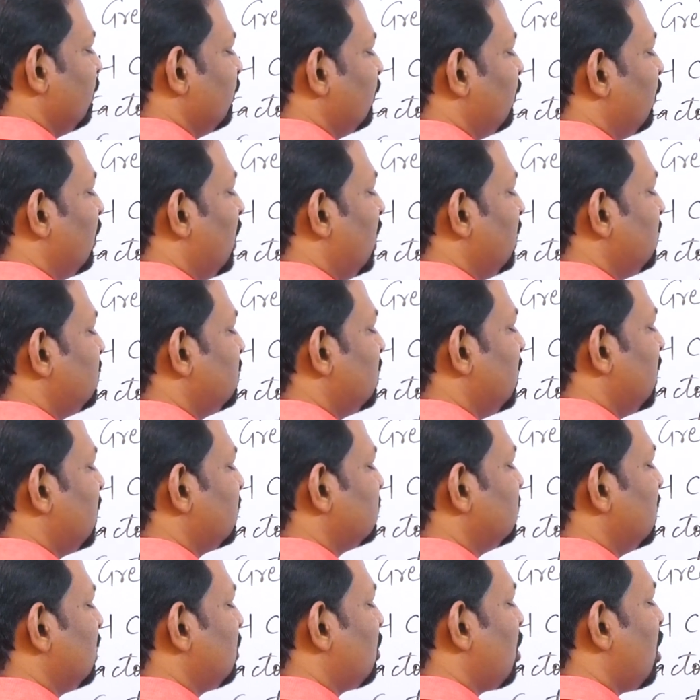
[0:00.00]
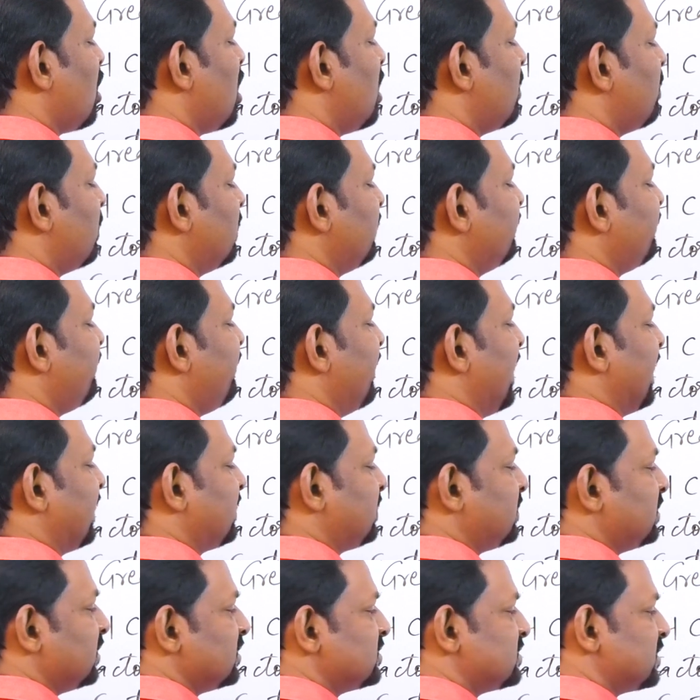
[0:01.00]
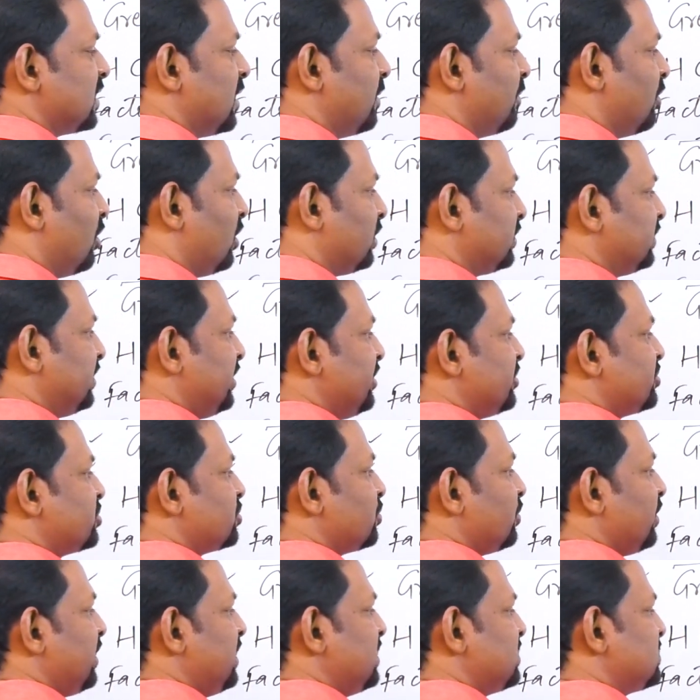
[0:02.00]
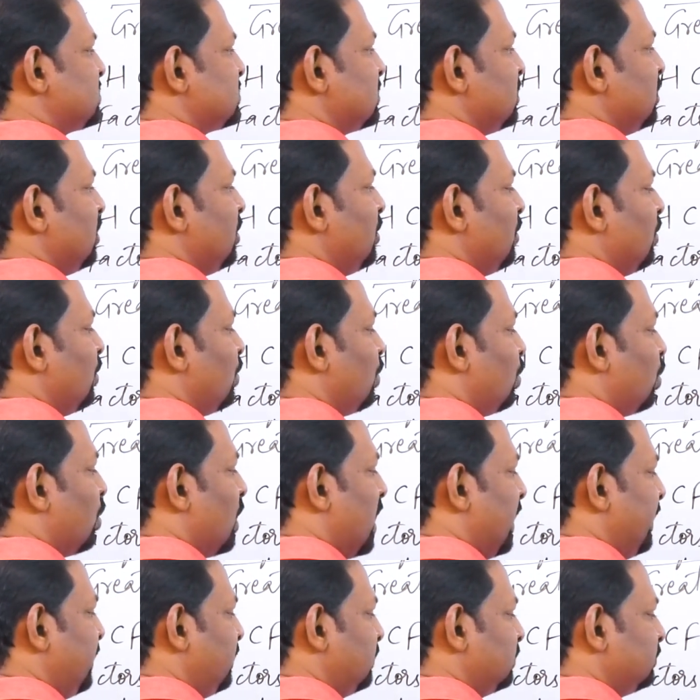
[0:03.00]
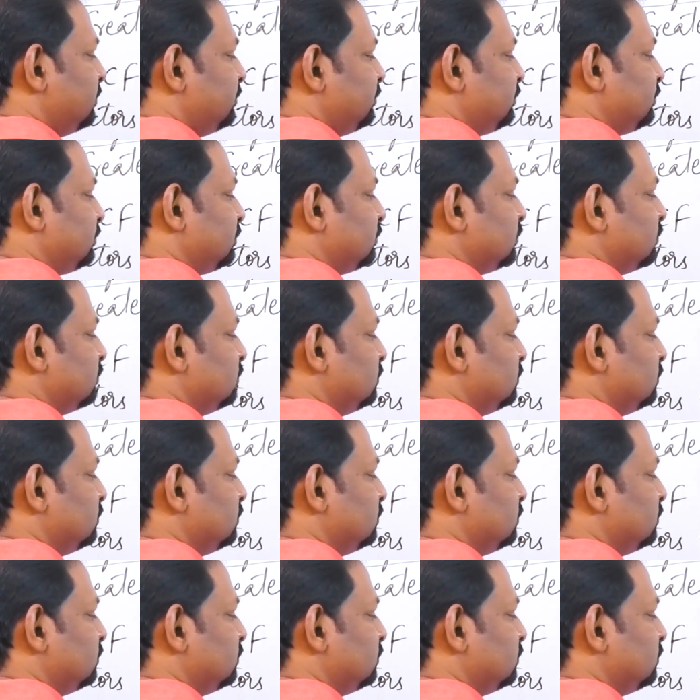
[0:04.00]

What are the common factors among these two is 1,